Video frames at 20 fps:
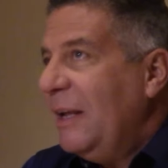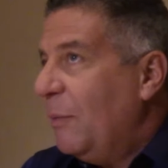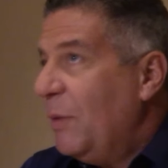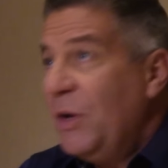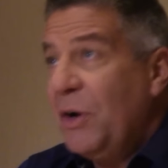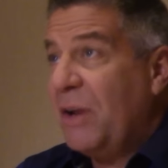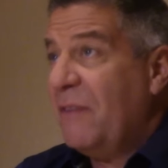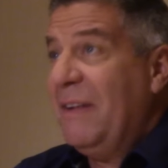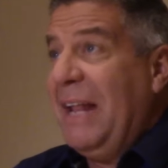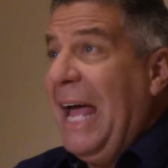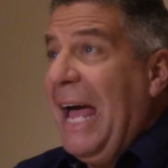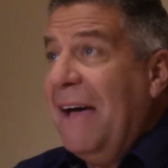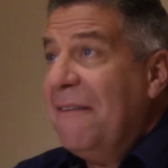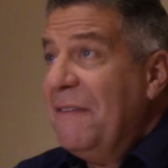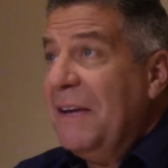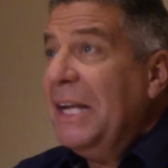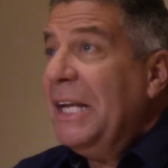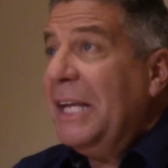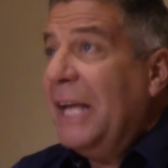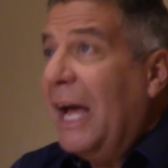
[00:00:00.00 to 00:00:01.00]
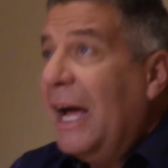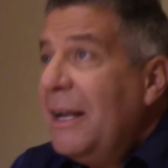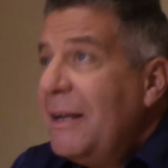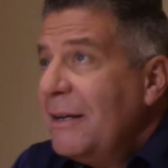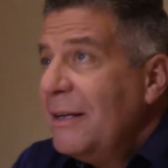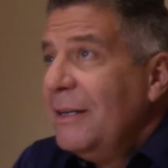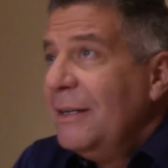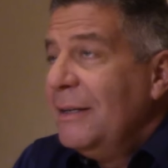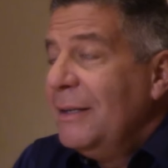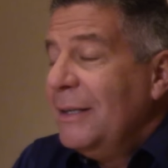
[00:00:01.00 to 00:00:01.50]
that we don't even have in yet,
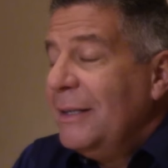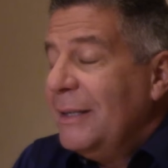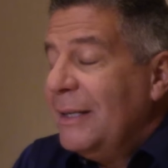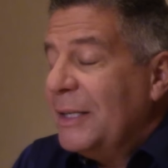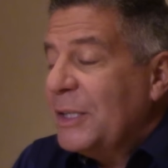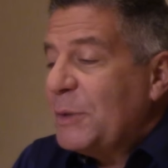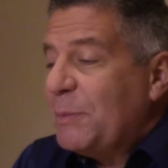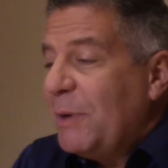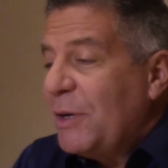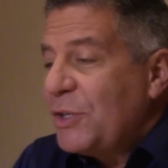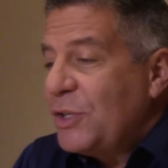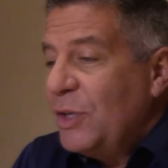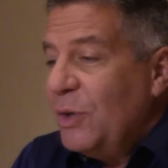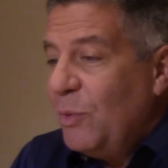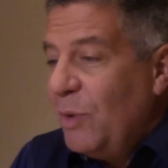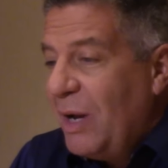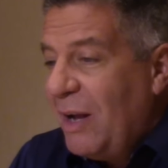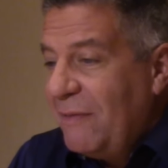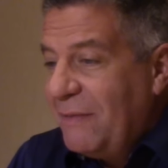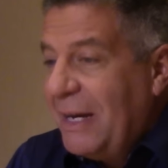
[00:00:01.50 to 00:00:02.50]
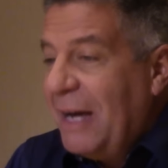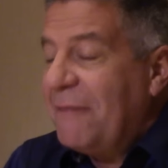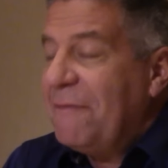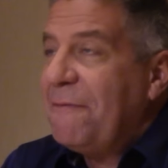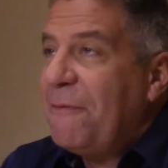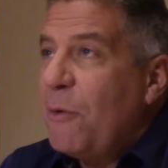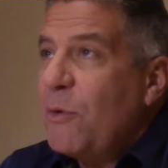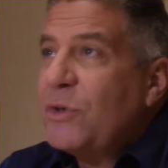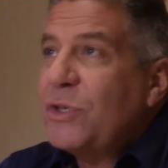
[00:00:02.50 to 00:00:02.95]
especially when I've got four